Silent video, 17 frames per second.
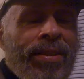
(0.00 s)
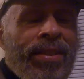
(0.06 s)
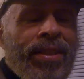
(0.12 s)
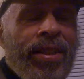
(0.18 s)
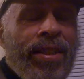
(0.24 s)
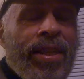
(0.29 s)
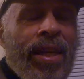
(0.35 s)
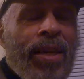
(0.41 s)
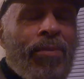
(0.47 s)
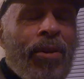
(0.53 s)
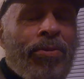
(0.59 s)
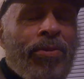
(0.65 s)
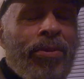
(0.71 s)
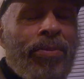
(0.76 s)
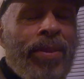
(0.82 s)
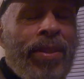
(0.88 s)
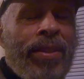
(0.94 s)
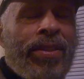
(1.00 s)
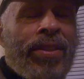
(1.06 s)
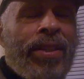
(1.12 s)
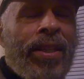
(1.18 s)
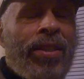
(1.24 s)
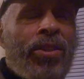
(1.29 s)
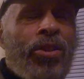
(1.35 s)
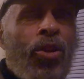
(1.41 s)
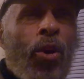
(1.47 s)
she came up to me and
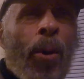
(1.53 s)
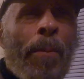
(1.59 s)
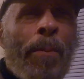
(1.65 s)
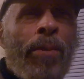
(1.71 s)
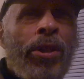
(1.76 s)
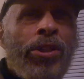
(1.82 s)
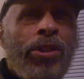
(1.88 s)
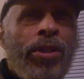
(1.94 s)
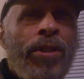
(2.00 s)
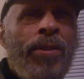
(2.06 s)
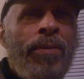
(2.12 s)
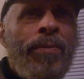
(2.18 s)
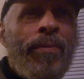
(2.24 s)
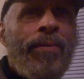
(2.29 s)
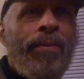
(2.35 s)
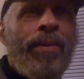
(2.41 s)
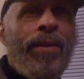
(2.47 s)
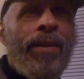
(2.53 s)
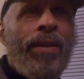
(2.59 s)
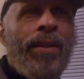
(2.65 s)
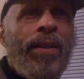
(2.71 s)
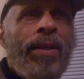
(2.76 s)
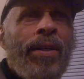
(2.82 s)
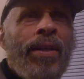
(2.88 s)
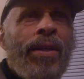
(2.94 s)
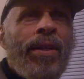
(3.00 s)
said, "You're Muslim?"
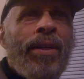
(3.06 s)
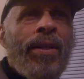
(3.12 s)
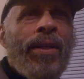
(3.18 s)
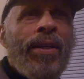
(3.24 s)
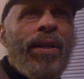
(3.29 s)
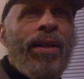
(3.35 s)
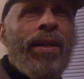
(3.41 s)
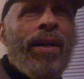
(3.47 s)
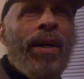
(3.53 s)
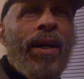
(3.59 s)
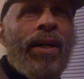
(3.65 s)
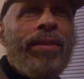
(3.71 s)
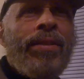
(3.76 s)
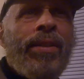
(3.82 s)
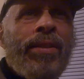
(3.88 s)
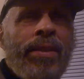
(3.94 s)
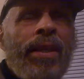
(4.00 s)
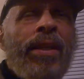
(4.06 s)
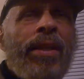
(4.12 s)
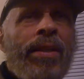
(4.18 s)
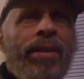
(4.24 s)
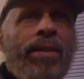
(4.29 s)
I said, "Yeah."